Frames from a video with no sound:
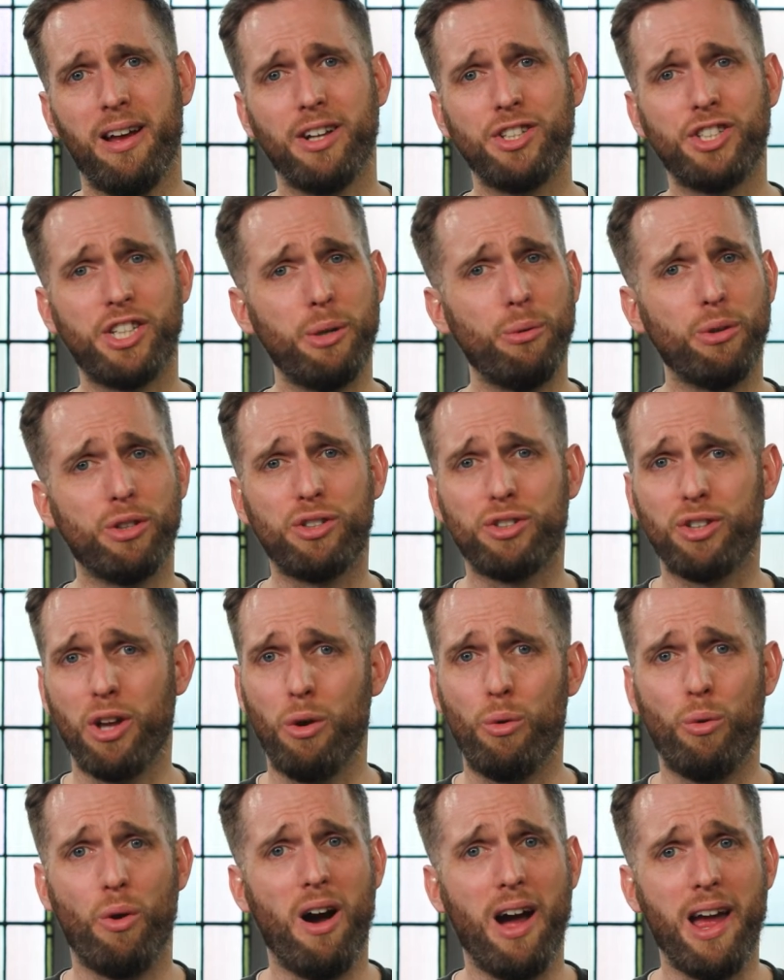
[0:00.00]
She was
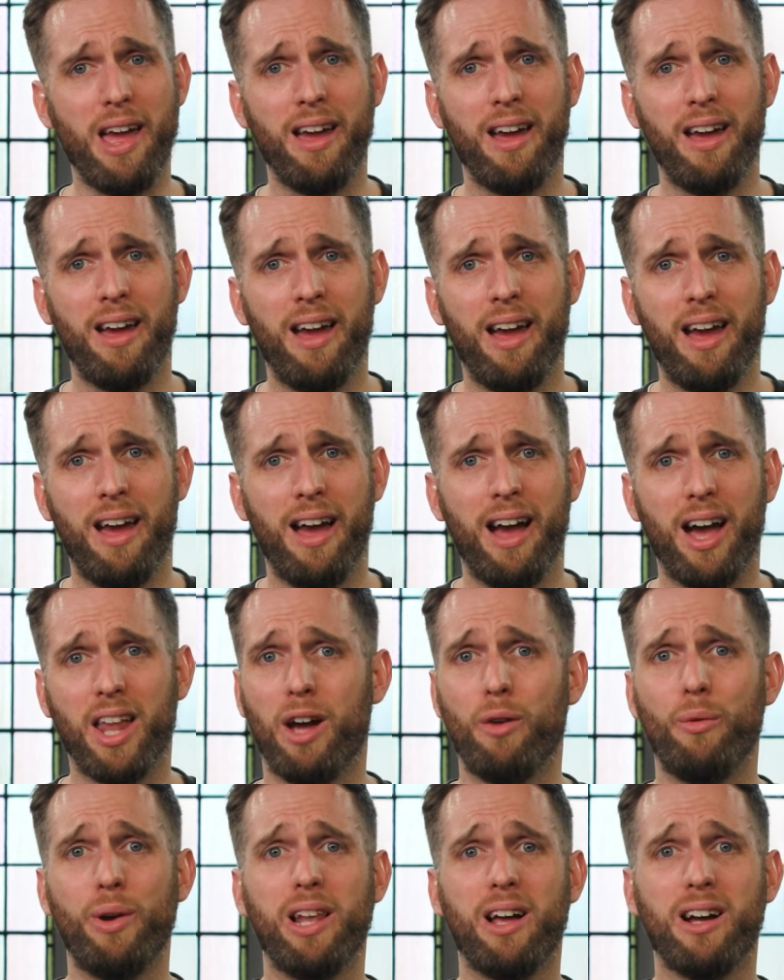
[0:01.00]
so right.
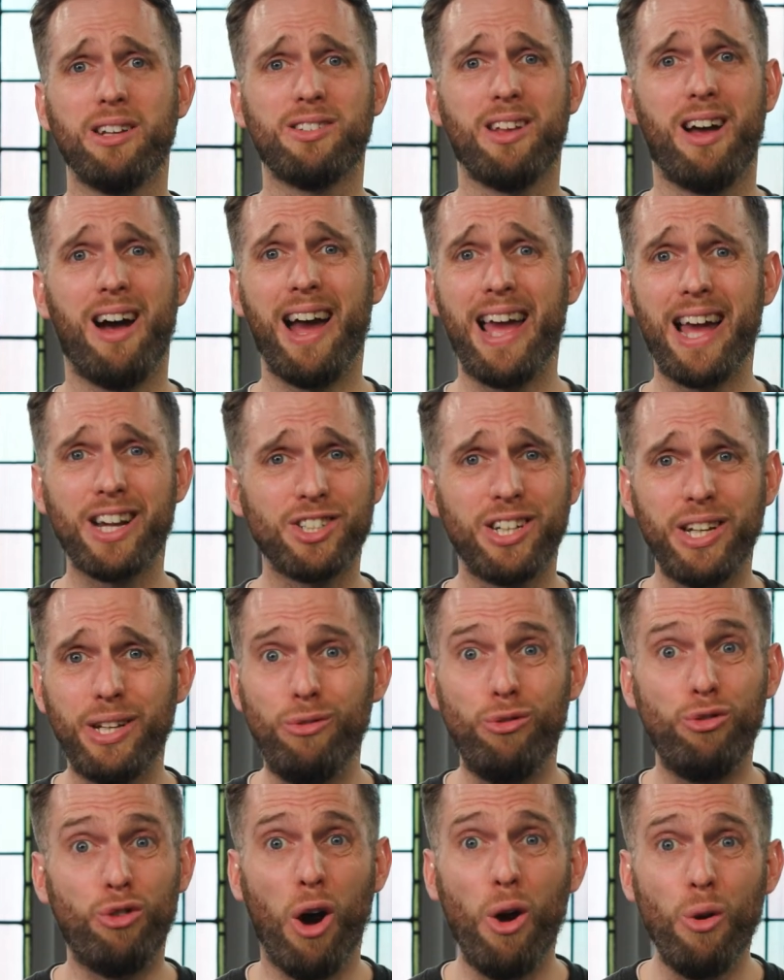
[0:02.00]
And I realized I
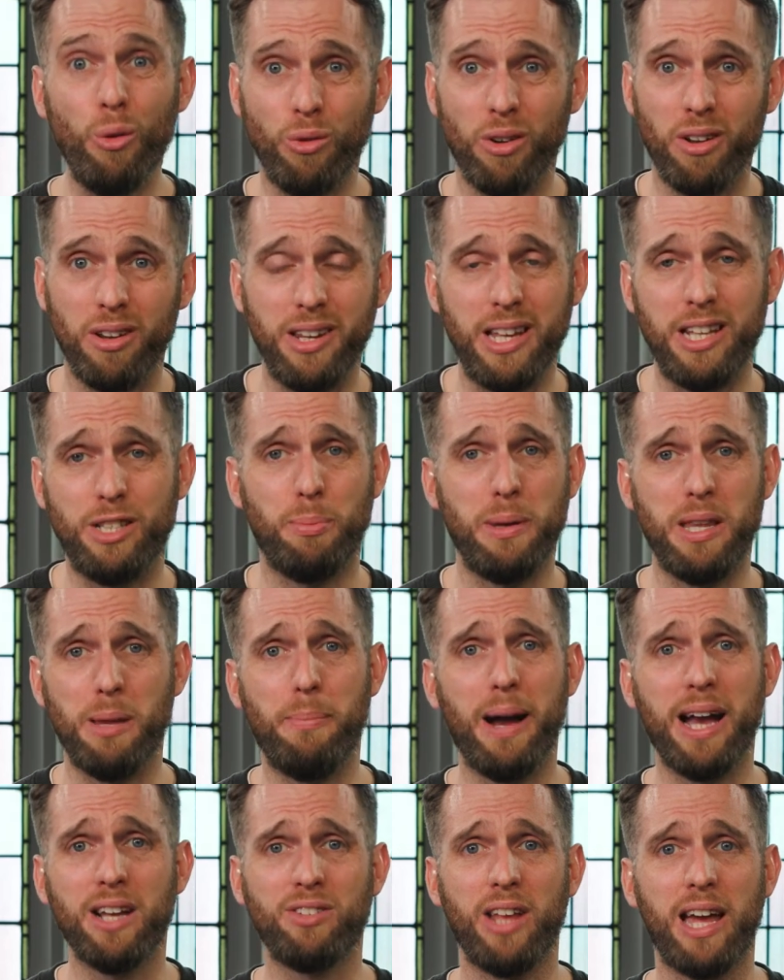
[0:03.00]
actually don't need to be
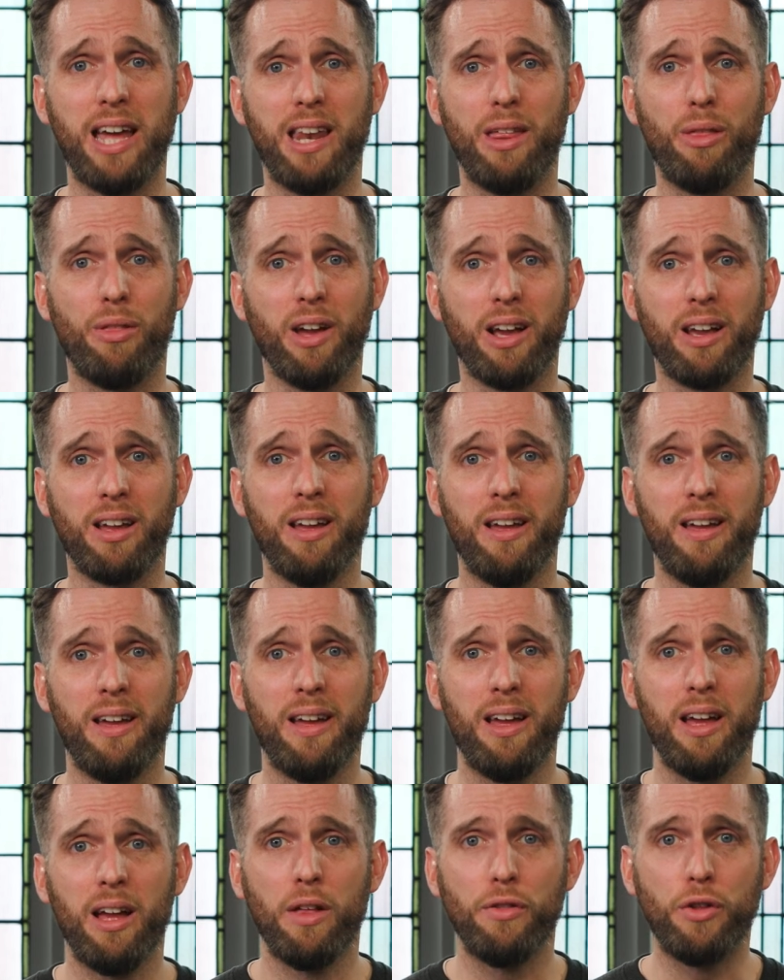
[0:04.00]
the best at anything.
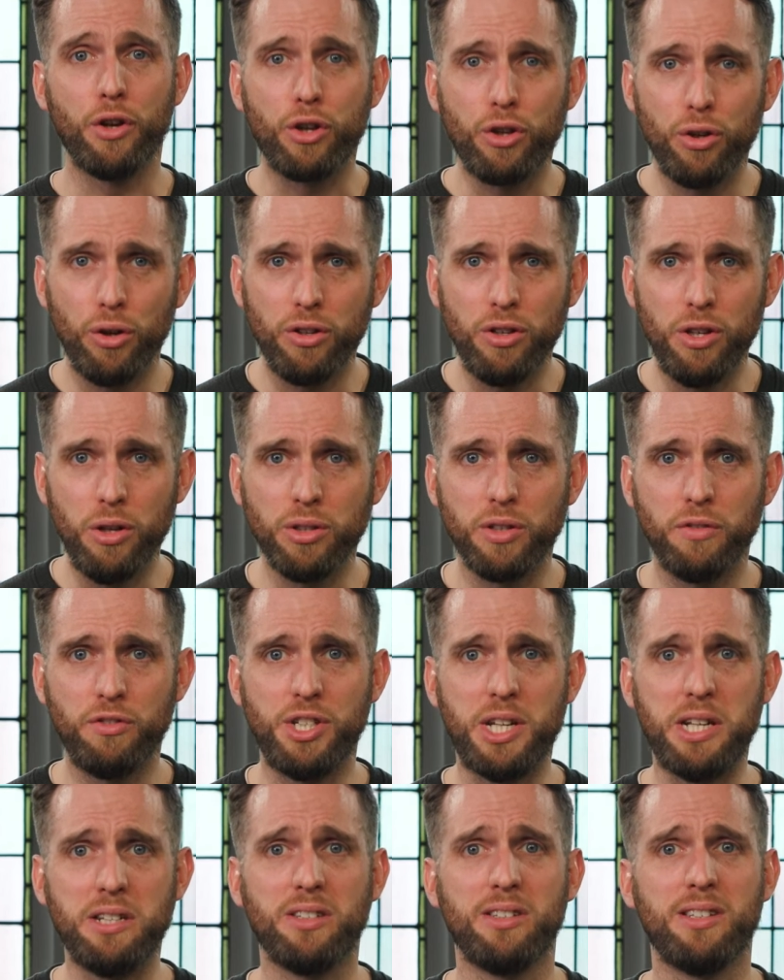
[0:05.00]
The good news of
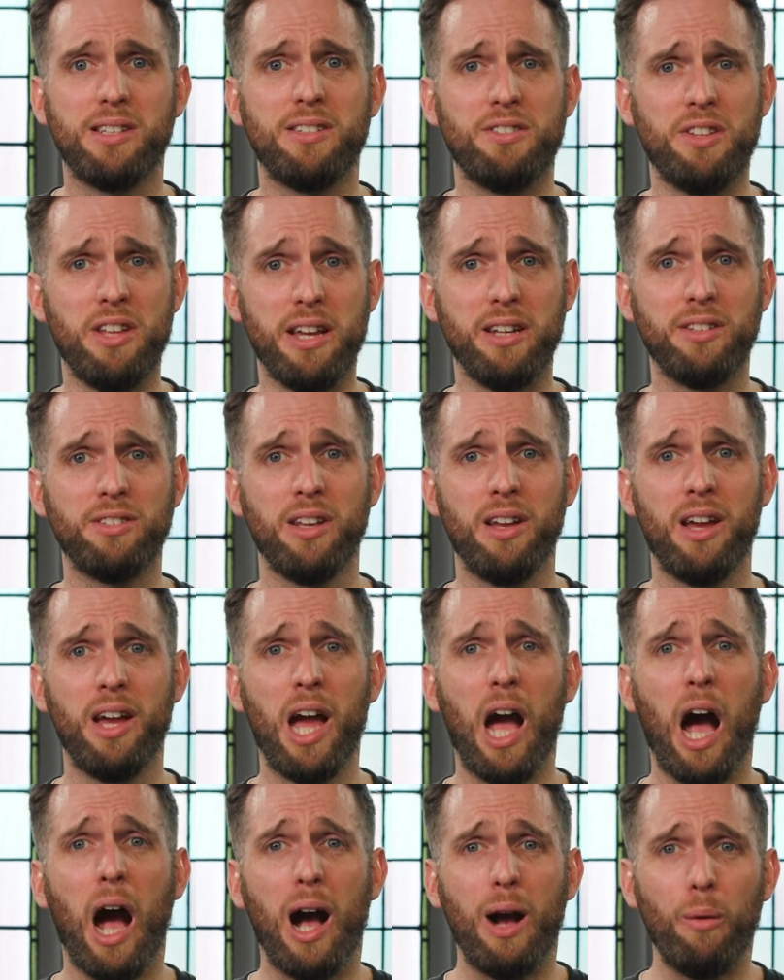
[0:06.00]
Jesus is this.
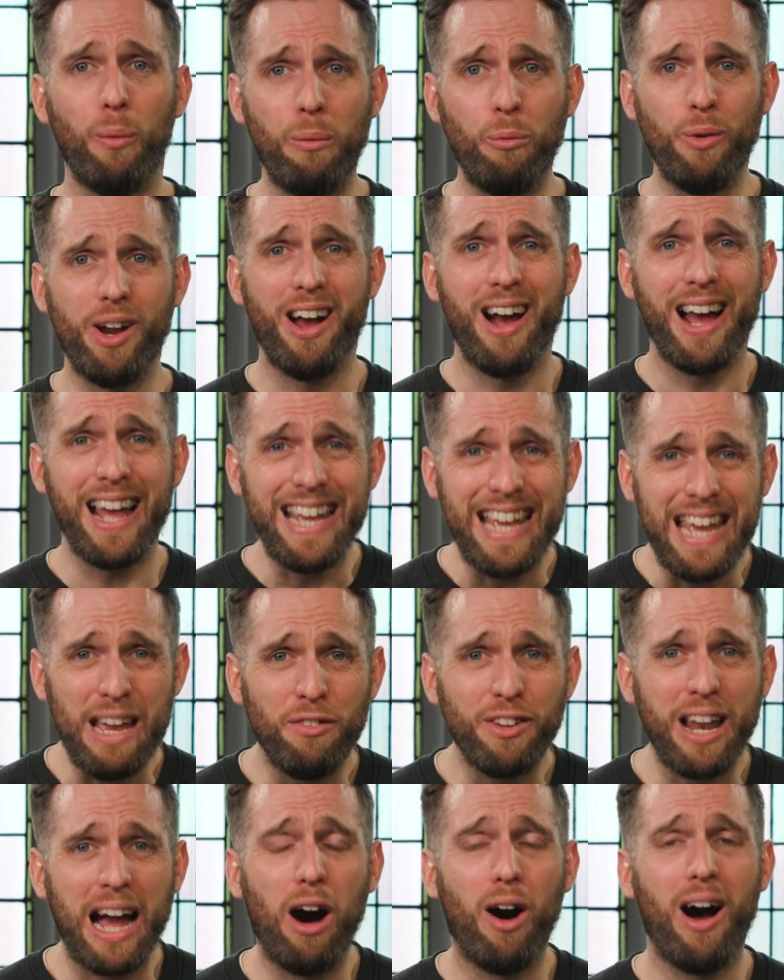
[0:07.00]
When we're
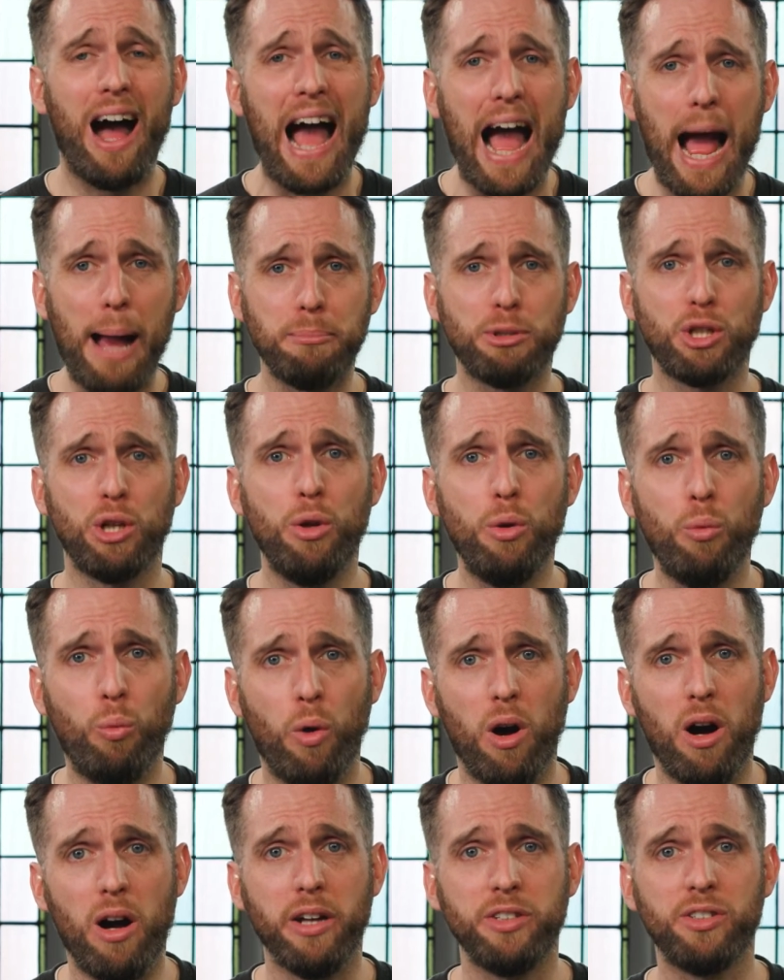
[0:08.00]
even at our absolute
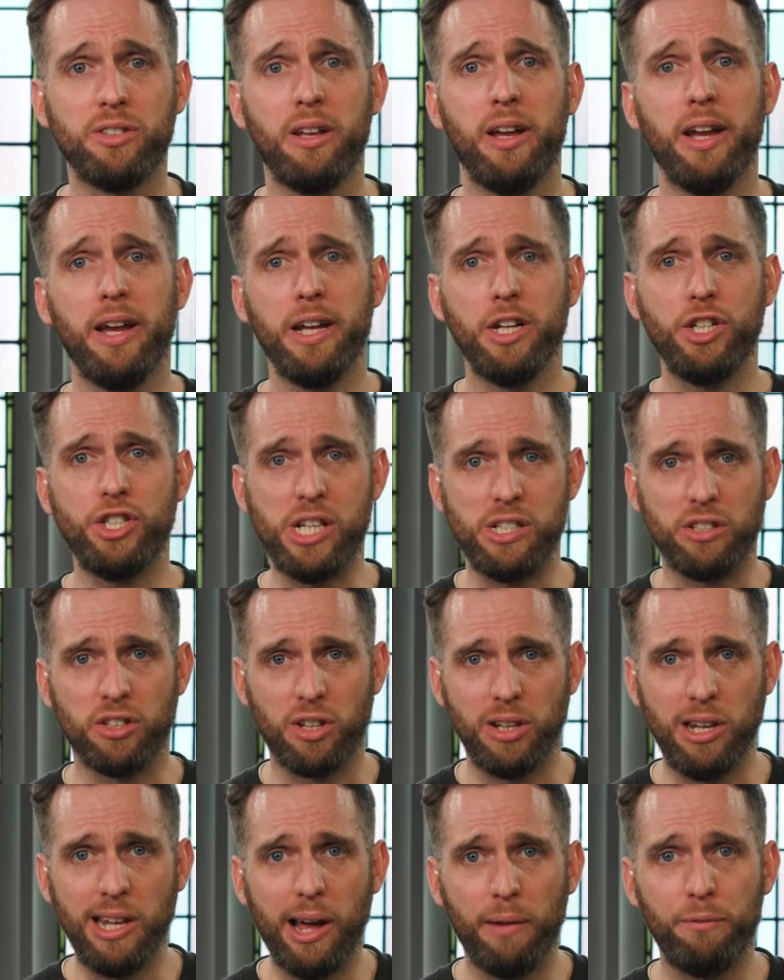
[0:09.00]
worst,
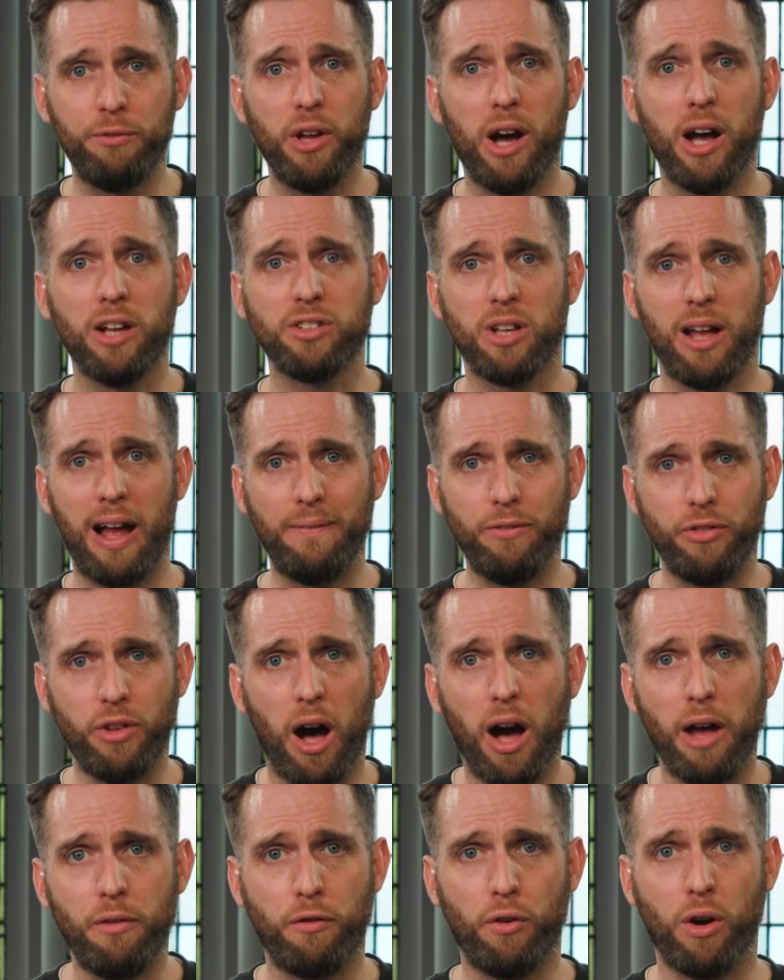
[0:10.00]
Jesus loved us and
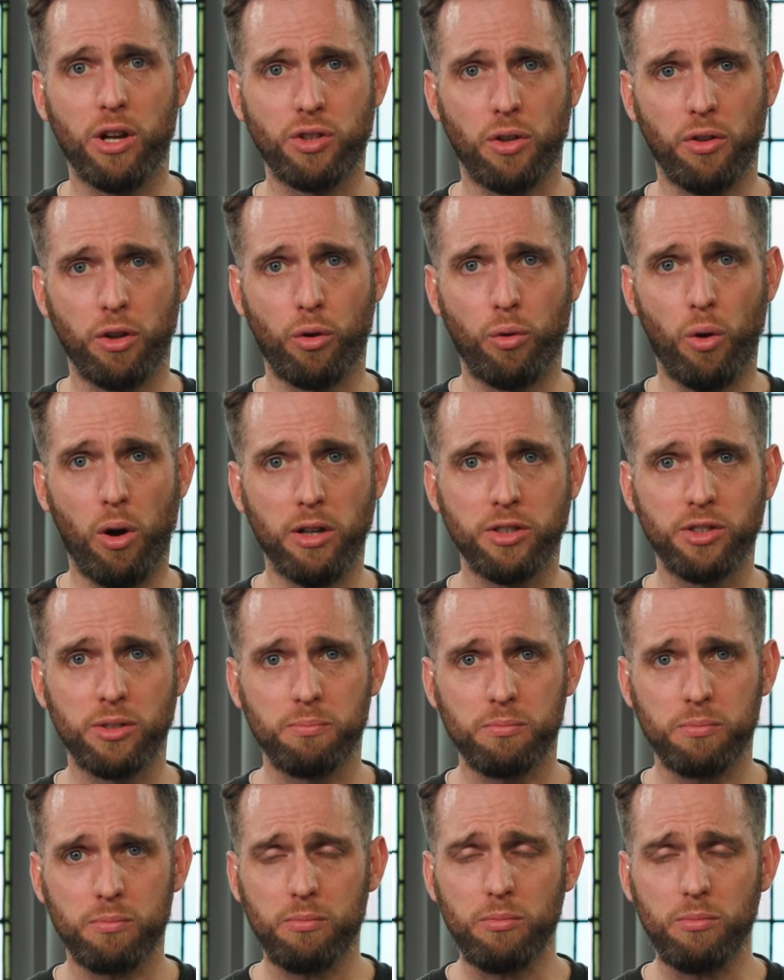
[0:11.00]
died for us on the cross.